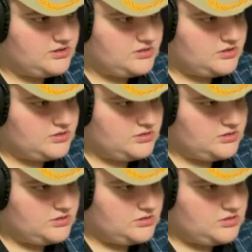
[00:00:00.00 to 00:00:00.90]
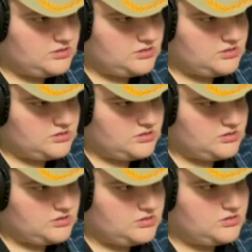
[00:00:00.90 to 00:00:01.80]

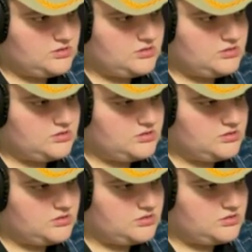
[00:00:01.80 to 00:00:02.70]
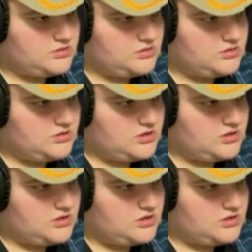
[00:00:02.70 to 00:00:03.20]
[no speech]